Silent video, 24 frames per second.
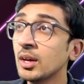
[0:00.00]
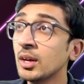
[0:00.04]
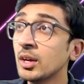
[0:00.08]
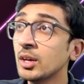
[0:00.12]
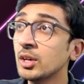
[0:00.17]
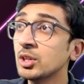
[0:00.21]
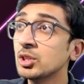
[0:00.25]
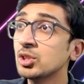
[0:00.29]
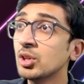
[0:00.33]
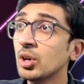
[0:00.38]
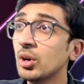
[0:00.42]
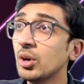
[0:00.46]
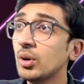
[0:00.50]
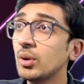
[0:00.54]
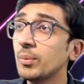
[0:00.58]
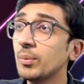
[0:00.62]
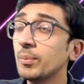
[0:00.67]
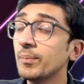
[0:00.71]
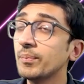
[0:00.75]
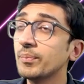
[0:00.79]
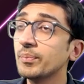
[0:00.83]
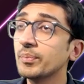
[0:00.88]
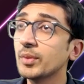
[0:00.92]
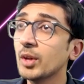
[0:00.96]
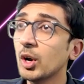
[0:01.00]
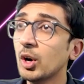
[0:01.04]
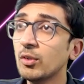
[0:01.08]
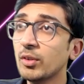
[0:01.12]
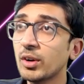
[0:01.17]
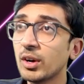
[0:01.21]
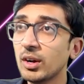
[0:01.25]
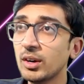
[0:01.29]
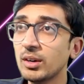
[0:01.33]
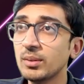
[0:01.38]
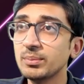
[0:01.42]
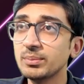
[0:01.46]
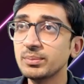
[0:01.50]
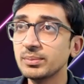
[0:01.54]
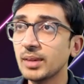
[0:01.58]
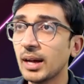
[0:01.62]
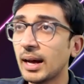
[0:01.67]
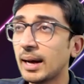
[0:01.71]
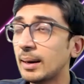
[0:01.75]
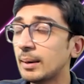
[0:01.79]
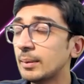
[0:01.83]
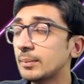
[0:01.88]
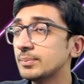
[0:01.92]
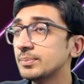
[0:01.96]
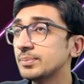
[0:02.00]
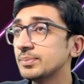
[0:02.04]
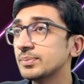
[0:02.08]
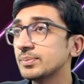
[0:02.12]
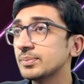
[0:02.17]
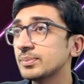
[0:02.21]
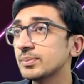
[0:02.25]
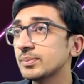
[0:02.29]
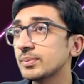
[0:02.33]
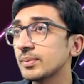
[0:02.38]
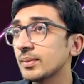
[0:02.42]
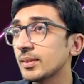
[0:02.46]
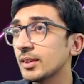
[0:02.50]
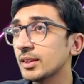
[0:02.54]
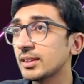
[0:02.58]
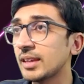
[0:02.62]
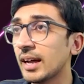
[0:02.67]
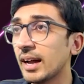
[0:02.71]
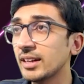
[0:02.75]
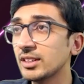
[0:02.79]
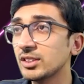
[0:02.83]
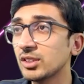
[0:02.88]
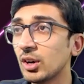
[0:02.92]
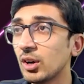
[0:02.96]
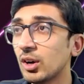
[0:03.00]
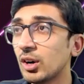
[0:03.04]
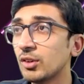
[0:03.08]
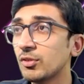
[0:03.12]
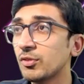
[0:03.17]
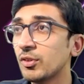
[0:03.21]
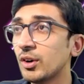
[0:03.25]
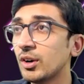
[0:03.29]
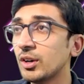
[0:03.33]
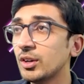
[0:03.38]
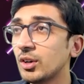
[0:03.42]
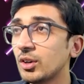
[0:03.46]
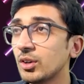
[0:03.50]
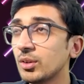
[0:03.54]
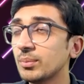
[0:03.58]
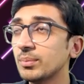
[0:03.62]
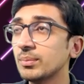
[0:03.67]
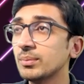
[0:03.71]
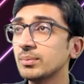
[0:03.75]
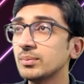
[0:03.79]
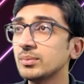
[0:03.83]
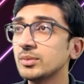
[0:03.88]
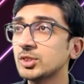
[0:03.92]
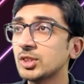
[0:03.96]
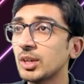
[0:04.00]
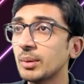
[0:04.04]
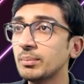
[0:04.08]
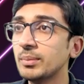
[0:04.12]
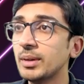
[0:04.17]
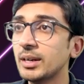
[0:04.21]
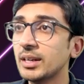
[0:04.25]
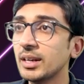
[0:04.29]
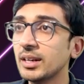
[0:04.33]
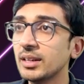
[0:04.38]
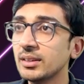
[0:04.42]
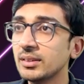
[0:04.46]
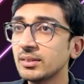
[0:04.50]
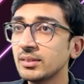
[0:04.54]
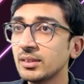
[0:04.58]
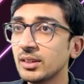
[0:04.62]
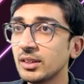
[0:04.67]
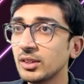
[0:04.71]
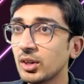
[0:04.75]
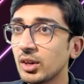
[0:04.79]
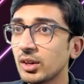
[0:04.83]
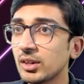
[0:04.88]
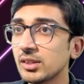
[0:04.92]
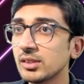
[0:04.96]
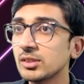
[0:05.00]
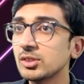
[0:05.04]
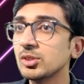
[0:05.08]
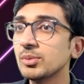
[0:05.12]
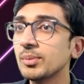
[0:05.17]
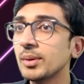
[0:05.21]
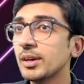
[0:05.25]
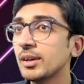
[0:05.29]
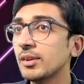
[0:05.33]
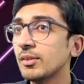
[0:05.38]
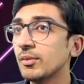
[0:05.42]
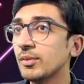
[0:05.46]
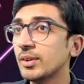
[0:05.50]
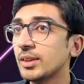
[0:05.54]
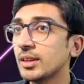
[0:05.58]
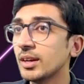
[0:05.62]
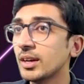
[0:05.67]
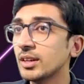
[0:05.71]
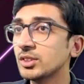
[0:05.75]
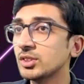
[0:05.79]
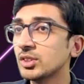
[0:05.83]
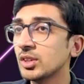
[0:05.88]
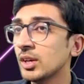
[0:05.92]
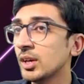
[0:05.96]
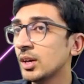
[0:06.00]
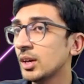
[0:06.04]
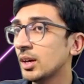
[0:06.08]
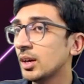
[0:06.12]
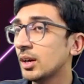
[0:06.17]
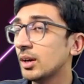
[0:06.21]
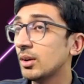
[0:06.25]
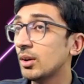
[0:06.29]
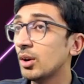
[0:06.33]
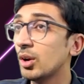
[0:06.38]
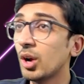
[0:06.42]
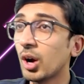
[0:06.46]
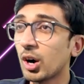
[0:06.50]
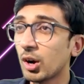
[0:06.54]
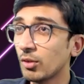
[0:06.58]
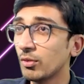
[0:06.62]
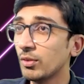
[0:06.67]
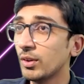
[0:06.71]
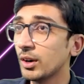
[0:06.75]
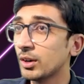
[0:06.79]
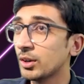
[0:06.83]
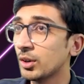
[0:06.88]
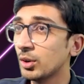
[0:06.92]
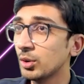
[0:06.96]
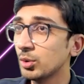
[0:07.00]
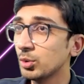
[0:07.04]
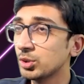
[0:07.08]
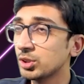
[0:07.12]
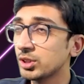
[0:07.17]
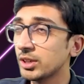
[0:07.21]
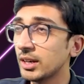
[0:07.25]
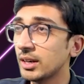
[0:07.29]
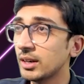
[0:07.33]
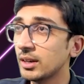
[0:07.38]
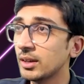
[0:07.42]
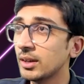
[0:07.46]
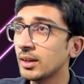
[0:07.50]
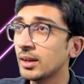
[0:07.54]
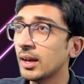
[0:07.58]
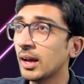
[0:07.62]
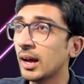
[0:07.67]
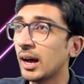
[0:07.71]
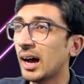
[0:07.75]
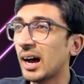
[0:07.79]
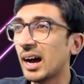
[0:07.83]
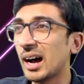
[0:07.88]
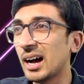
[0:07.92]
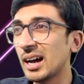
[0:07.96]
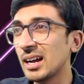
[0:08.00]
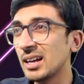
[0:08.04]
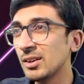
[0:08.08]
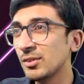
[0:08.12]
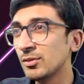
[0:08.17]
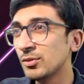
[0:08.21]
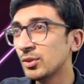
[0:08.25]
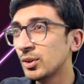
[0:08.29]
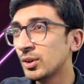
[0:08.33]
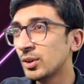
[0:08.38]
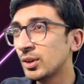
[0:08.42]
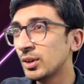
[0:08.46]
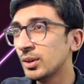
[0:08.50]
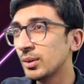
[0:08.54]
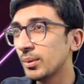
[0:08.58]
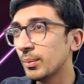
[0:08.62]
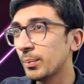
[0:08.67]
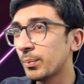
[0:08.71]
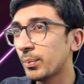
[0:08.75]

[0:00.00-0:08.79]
So overall, thanks a lot for submitting your resume with us. Lot of work to do still. I would